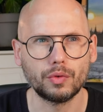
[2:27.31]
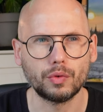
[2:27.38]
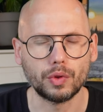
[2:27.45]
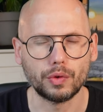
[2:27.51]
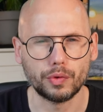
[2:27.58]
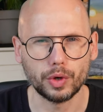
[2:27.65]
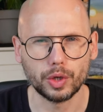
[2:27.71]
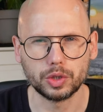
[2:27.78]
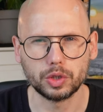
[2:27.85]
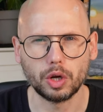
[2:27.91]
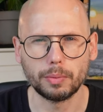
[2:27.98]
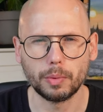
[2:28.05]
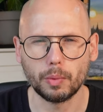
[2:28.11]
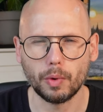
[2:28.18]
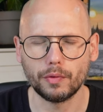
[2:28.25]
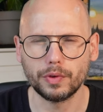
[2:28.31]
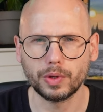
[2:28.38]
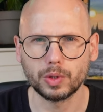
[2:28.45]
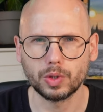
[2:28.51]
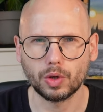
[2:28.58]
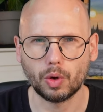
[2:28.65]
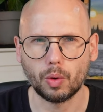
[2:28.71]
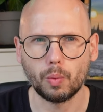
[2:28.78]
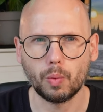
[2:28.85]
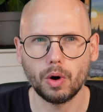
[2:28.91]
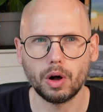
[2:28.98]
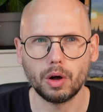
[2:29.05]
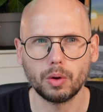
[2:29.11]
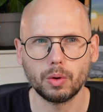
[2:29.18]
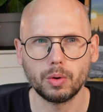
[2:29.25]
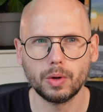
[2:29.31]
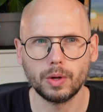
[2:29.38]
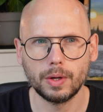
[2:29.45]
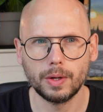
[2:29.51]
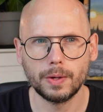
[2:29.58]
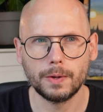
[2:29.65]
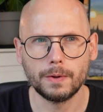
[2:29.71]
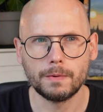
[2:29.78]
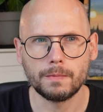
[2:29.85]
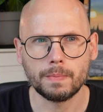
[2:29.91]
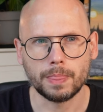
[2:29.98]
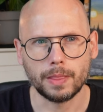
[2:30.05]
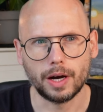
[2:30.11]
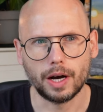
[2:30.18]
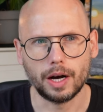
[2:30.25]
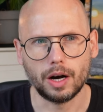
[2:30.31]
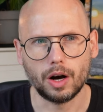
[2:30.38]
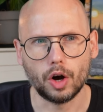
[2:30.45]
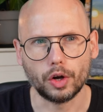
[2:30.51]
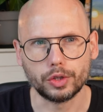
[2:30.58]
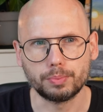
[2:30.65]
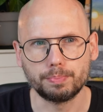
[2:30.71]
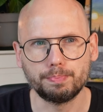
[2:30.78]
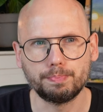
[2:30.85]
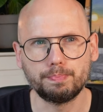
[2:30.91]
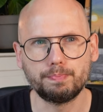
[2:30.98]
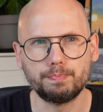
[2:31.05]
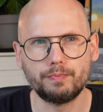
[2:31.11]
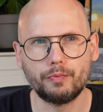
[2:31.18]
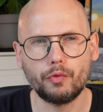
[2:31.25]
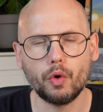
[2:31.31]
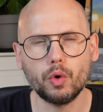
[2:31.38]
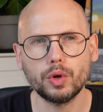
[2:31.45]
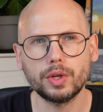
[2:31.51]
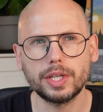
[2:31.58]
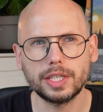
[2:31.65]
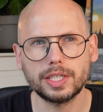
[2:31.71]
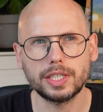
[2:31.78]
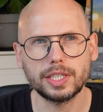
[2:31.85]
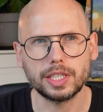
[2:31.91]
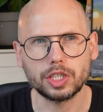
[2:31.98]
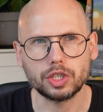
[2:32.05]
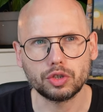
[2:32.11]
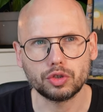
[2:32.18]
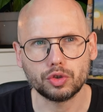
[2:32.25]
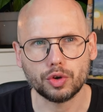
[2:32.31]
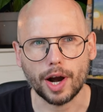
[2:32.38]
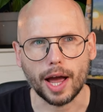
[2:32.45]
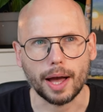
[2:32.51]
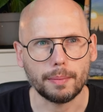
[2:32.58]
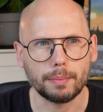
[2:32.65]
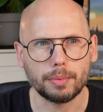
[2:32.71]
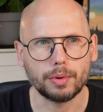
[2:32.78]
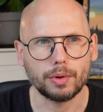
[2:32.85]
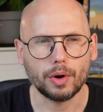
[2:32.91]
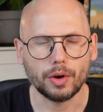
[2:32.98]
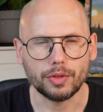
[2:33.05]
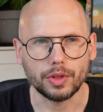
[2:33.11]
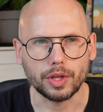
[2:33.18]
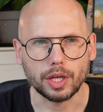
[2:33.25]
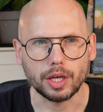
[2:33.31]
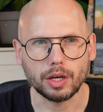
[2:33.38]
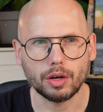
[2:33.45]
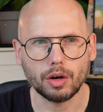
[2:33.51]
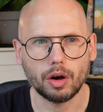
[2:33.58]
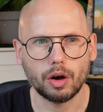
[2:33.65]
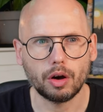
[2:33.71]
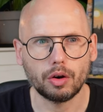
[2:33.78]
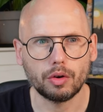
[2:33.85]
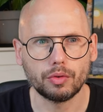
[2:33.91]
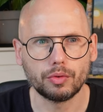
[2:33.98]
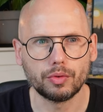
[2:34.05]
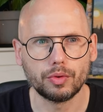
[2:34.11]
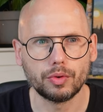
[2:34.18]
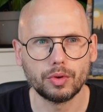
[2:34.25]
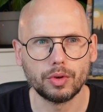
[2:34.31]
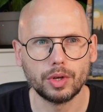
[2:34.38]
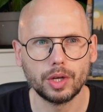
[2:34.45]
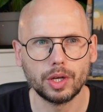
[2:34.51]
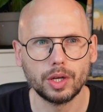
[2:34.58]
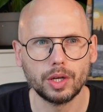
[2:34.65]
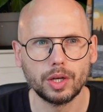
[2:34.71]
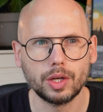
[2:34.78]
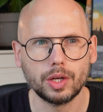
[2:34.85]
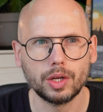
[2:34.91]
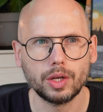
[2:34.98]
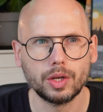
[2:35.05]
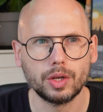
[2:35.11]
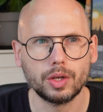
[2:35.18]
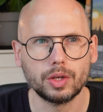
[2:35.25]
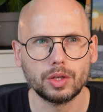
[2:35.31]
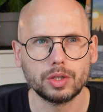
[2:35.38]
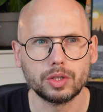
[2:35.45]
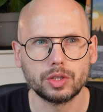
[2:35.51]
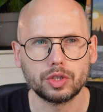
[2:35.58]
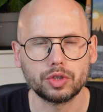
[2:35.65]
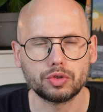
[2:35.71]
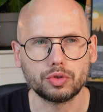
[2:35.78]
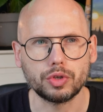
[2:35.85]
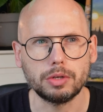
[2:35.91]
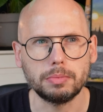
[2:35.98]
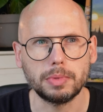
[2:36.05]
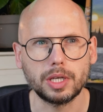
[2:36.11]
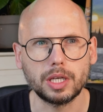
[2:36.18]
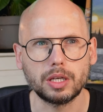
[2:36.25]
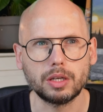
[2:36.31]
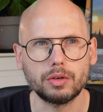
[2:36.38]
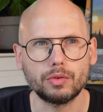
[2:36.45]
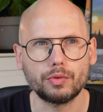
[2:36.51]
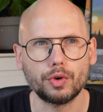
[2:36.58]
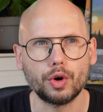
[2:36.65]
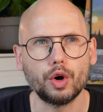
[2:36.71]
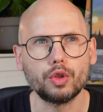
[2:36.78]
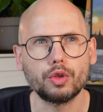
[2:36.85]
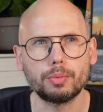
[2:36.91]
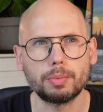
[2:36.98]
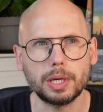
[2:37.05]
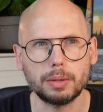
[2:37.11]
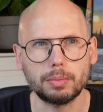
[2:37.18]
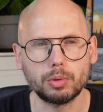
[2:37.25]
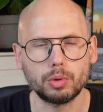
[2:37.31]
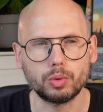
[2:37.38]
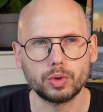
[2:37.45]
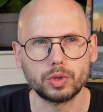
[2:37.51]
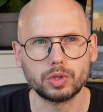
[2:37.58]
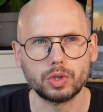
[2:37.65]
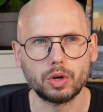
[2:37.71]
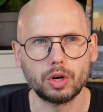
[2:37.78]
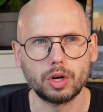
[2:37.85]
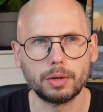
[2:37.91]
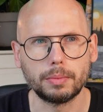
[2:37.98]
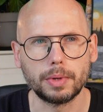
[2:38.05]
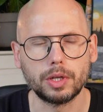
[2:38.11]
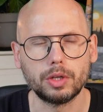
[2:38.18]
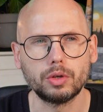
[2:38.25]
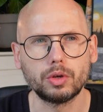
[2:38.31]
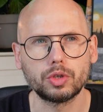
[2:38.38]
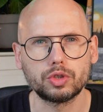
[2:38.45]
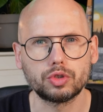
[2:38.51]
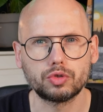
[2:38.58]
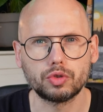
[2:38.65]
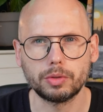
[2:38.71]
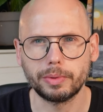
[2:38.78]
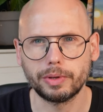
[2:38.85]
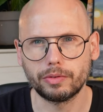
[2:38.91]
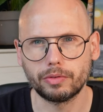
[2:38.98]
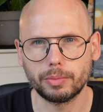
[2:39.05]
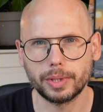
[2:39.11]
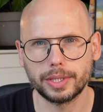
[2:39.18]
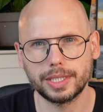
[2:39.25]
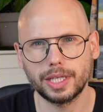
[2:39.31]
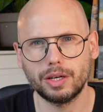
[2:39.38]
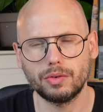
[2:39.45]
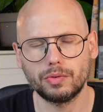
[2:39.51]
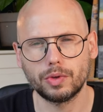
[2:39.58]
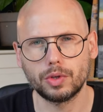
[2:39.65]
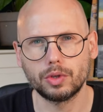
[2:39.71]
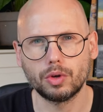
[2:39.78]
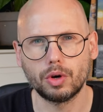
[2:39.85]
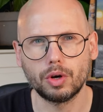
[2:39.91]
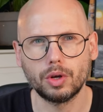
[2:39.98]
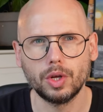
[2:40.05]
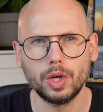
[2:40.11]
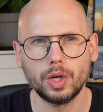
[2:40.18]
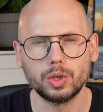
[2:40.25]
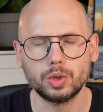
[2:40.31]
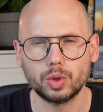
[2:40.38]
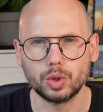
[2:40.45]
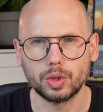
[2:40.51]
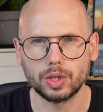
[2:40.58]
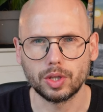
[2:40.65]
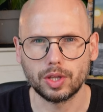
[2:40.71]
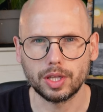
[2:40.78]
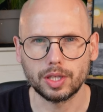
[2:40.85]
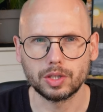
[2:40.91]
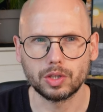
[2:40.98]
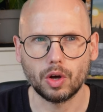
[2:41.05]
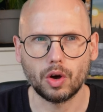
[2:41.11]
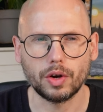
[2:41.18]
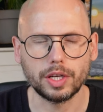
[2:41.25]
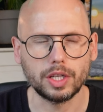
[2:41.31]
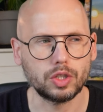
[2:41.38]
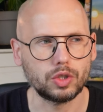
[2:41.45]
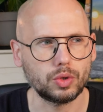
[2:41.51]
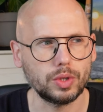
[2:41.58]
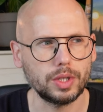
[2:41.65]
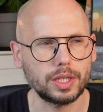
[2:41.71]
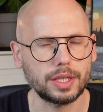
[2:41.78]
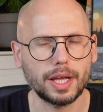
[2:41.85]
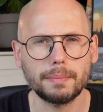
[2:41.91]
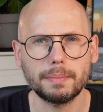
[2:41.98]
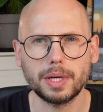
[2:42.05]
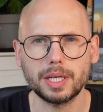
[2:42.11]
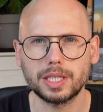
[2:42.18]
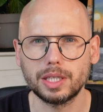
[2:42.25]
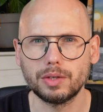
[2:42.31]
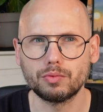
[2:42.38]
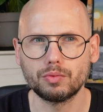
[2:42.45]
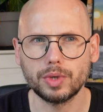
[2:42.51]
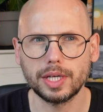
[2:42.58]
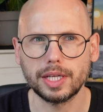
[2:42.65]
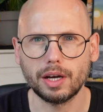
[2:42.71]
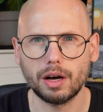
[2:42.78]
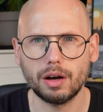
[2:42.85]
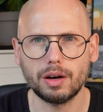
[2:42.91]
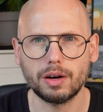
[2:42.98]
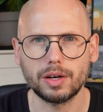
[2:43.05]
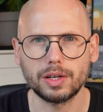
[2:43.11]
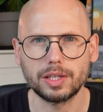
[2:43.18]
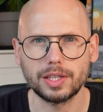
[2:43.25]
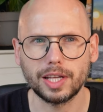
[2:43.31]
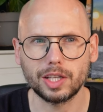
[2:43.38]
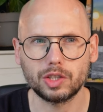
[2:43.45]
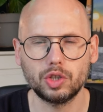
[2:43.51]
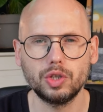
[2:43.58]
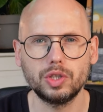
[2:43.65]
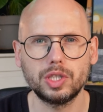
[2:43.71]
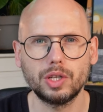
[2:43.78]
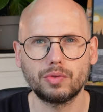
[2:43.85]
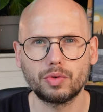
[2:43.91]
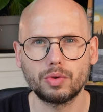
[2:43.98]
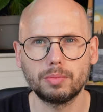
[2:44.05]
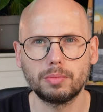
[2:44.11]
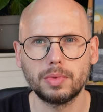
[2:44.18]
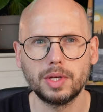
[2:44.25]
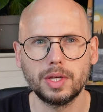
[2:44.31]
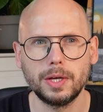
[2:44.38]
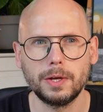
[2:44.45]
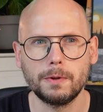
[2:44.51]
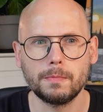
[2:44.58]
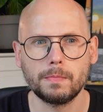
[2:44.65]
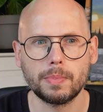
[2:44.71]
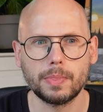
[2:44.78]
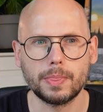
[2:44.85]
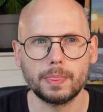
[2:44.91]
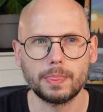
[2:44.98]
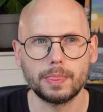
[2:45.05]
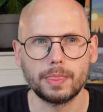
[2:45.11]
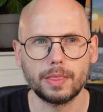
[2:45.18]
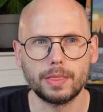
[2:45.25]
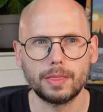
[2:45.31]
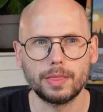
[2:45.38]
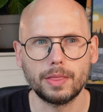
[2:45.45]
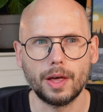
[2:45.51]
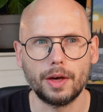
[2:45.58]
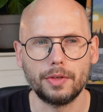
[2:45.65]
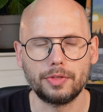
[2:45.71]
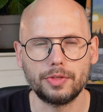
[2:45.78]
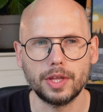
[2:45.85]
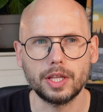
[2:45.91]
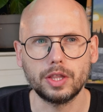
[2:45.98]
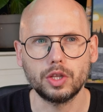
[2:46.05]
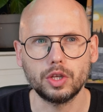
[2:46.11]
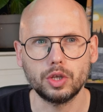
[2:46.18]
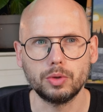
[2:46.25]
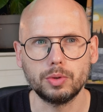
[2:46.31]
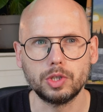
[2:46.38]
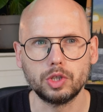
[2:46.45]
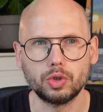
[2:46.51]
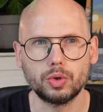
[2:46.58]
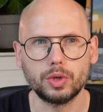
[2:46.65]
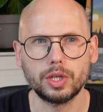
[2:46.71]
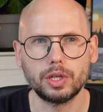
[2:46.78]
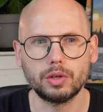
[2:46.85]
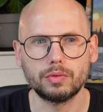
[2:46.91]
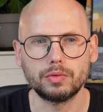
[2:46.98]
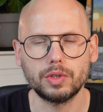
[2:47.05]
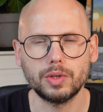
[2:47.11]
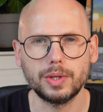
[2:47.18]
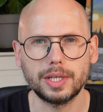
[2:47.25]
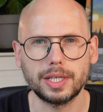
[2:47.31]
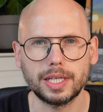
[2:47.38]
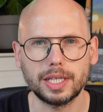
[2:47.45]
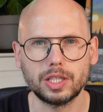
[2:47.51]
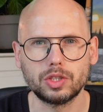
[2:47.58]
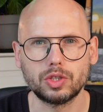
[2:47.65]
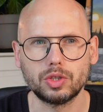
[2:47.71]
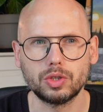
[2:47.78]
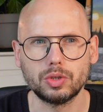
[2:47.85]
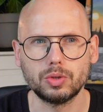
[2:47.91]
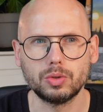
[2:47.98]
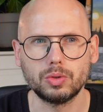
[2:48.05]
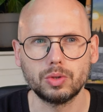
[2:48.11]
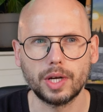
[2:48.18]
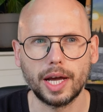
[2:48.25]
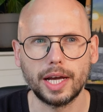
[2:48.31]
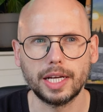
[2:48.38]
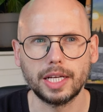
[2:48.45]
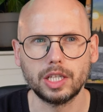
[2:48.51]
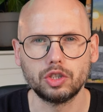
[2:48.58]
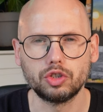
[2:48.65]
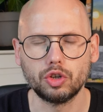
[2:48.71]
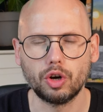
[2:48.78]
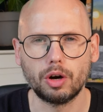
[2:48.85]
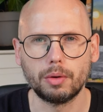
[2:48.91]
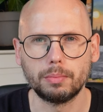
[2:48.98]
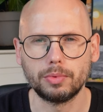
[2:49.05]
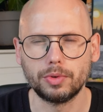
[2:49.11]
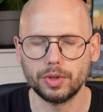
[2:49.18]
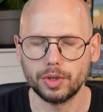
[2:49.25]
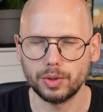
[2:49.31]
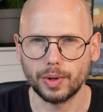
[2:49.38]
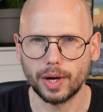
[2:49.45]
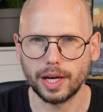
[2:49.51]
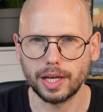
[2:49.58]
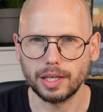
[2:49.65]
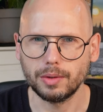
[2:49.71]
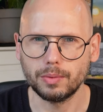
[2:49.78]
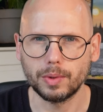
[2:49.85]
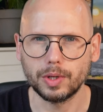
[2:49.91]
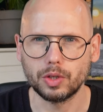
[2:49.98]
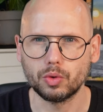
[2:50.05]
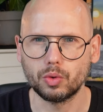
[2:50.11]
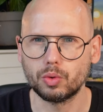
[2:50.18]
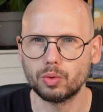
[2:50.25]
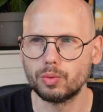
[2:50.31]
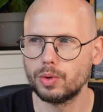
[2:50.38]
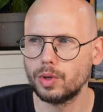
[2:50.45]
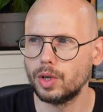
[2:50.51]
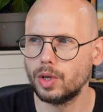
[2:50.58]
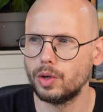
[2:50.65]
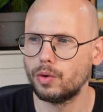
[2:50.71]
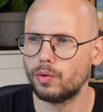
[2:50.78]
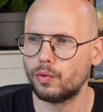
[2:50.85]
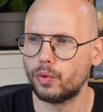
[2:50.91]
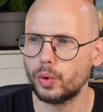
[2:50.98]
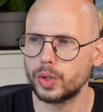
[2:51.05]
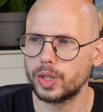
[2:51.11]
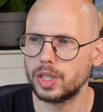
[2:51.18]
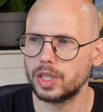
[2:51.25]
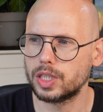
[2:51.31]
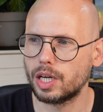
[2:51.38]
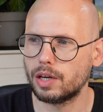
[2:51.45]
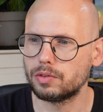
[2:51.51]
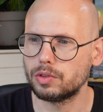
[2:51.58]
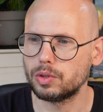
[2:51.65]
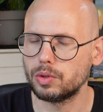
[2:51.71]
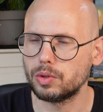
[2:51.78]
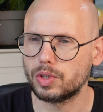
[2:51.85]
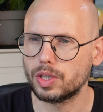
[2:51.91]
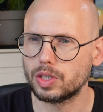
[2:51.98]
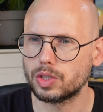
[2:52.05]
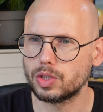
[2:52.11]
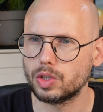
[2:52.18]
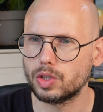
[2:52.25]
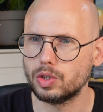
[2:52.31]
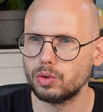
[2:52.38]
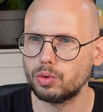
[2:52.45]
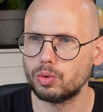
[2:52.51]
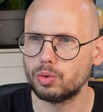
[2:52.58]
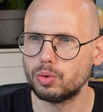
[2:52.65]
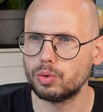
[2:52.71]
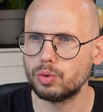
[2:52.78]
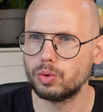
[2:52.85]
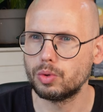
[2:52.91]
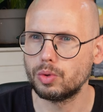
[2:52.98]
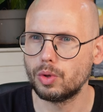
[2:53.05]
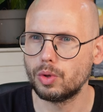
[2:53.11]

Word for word: for the first time in what feels like a while. Uh, I've fallen into this trap, I think, of streaming for other people all the time and not streaming for myself and not doing the things that I enjoyed. And that makes it really hard. That turns it from a thing that you enjoy and love doing into a job that you hate when you're forcing yourself to do things that you're